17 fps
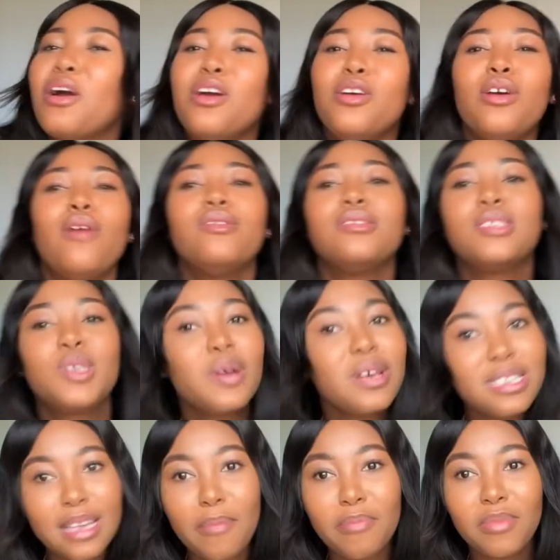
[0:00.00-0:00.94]
I was doing
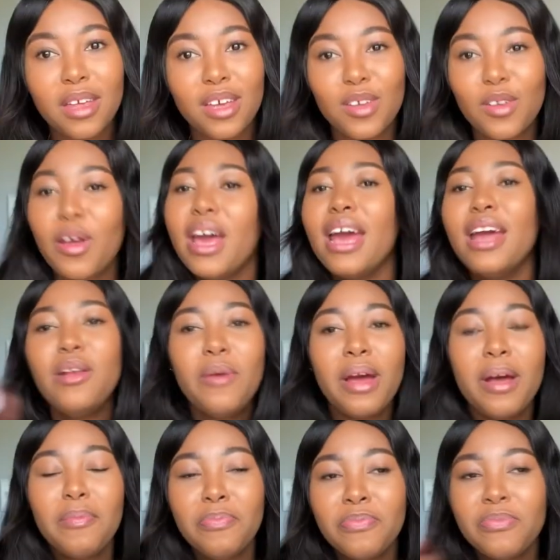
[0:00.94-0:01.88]
something, you know.
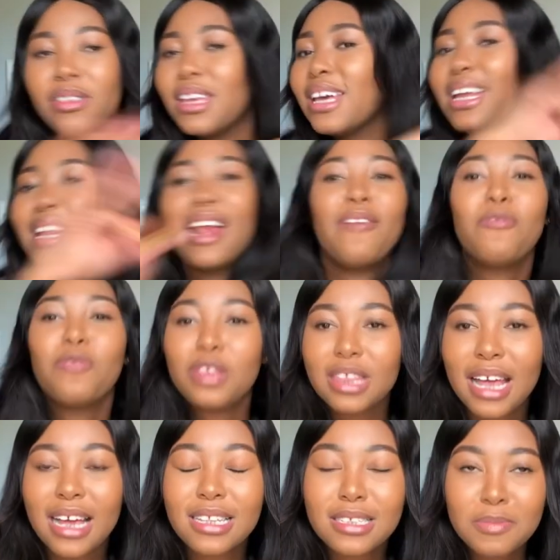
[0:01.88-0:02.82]
Anyway, enough with
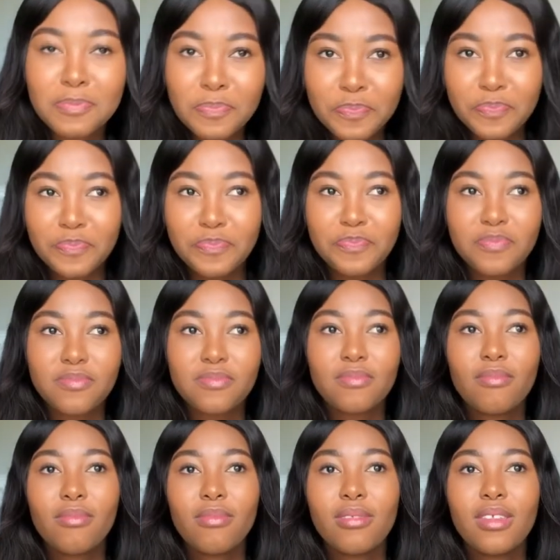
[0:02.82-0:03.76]
that.
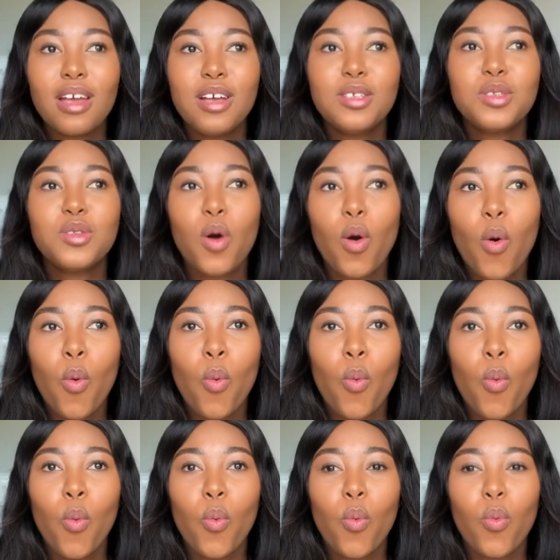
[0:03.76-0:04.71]
So
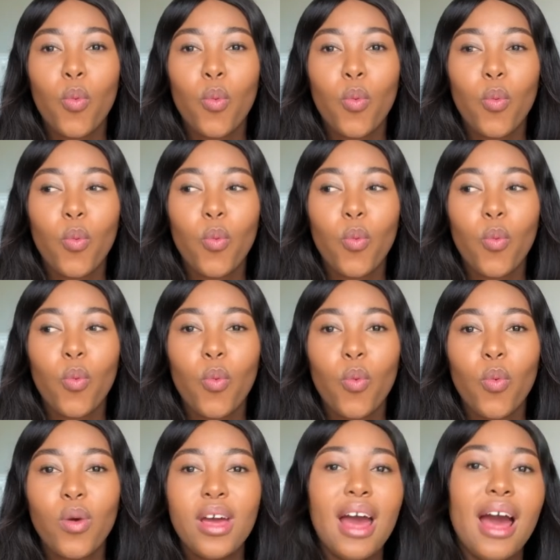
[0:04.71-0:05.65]

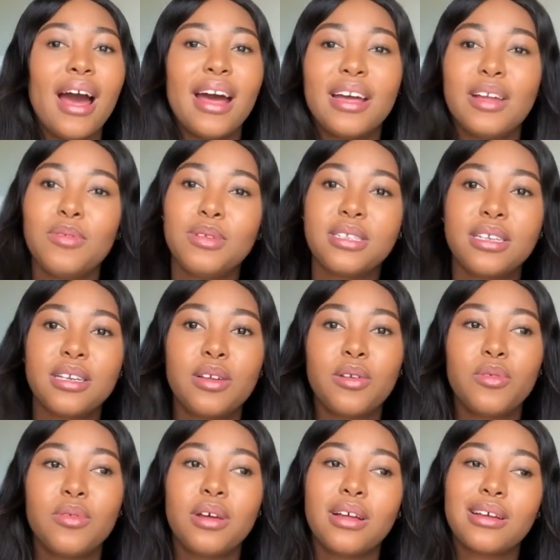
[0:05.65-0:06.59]
yeah,
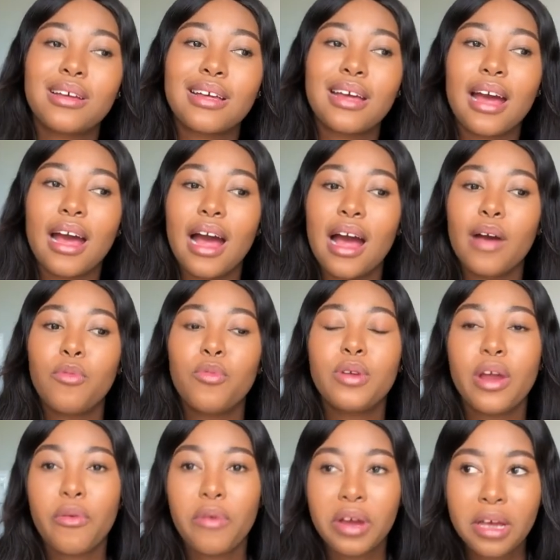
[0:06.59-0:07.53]
would I
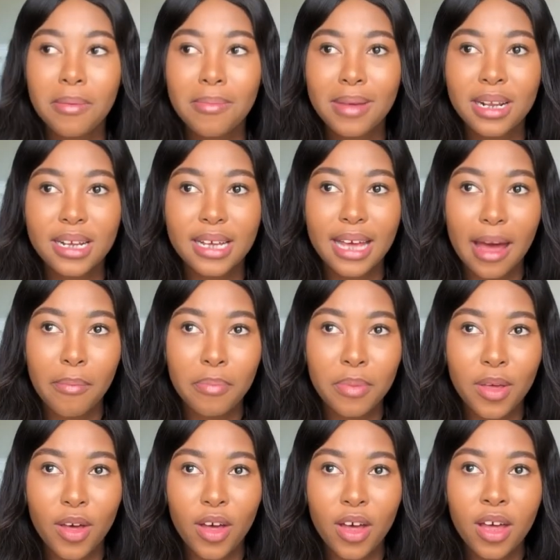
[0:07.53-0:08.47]
recommend a gap
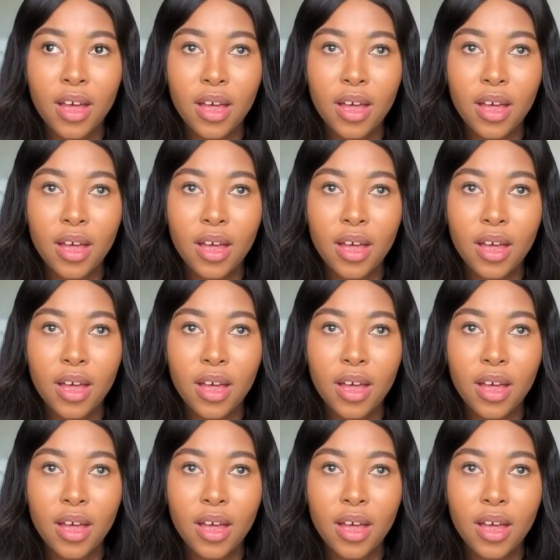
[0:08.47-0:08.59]
year?